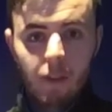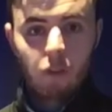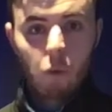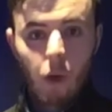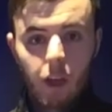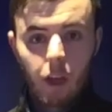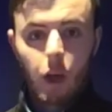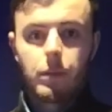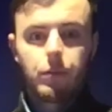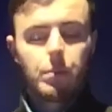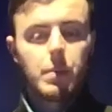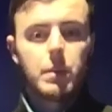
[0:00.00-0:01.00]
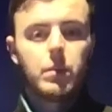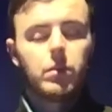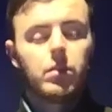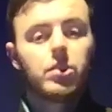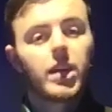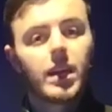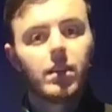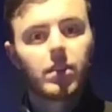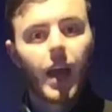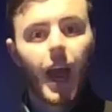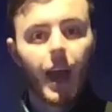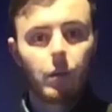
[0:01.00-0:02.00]
it's quite common for people to change
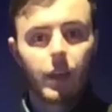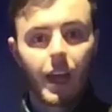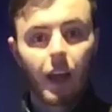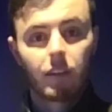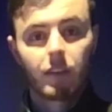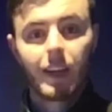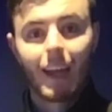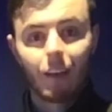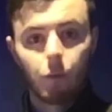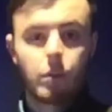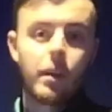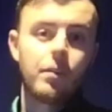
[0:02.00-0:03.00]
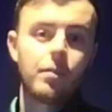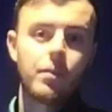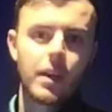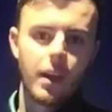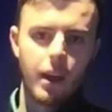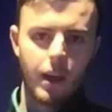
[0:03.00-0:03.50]
how they actually land with their feet.